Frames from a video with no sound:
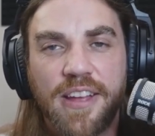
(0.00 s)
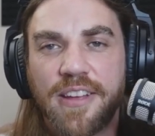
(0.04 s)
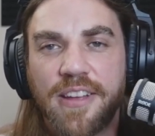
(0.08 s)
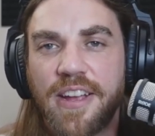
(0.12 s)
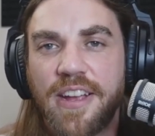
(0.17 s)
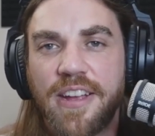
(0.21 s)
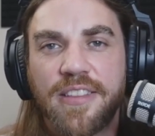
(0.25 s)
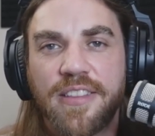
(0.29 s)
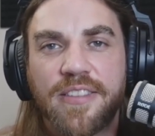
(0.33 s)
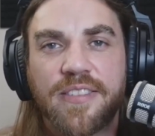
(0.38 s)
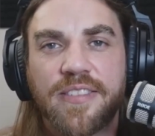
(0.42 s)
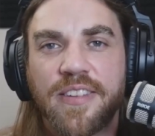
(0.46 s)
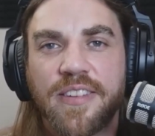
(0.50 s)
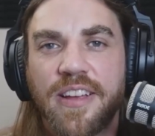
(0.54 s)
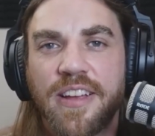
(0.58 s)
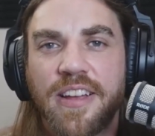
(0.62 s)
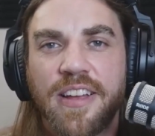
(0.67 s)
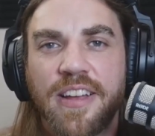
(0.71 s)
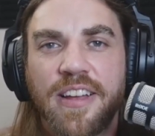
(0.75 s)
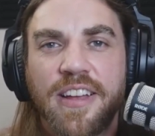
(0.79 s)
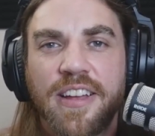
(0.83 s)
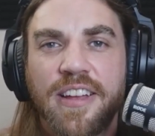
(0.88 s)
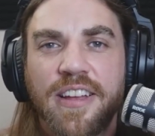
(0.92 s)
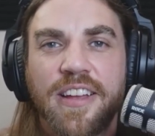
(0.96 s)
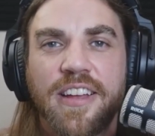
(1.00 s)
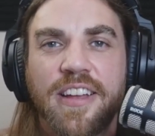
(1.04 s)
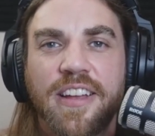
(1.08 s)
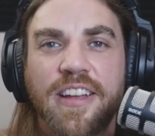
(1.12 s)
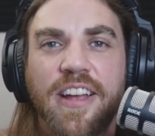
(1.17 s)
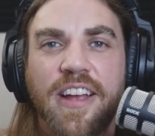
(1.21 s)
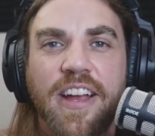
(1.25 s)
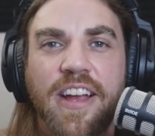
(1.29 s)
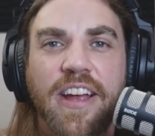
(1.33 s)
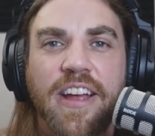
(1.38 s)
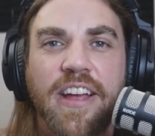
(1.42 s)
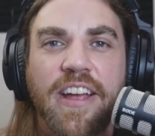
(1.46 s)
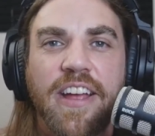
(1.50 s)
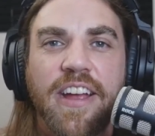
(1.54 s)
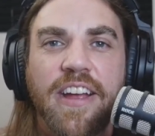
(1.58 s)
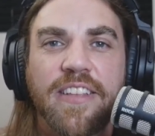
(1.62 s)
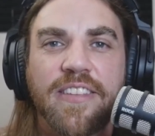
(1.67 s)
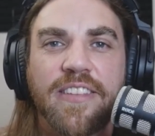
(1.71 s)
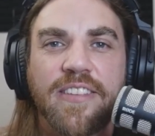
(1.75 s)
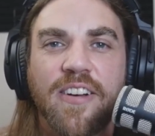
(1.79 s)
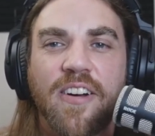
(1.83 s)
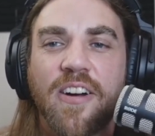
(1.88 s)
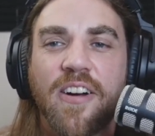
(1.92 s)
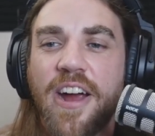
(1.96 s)
it's
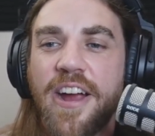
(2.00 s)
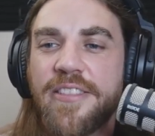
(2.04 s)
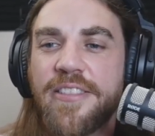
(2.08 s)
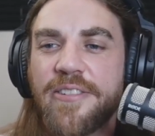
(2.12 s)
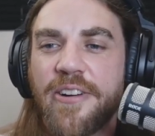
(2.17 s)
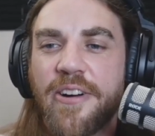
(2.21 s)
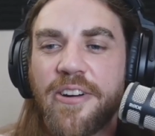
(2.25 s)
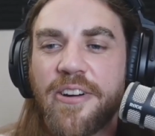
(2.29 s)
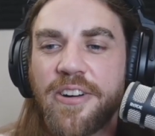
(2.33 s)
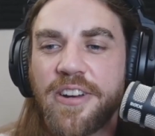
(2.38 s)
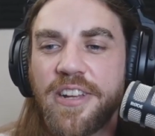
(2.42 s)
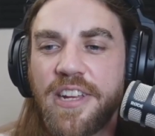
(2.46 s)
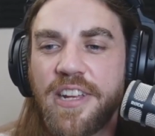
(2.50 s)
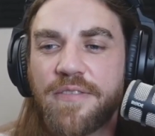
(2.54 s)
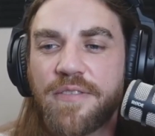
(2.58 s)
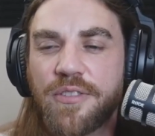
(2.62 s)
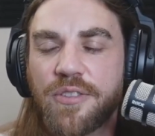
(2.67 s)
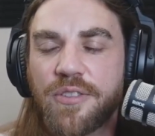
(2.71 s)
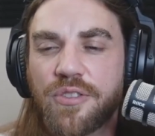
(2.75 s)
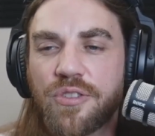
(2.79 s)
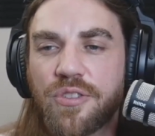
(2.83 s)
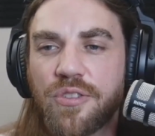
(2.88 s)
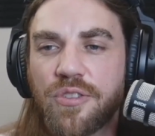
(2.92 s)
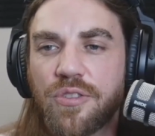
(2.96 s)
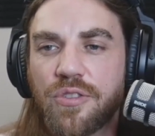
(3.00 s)
it's hard to even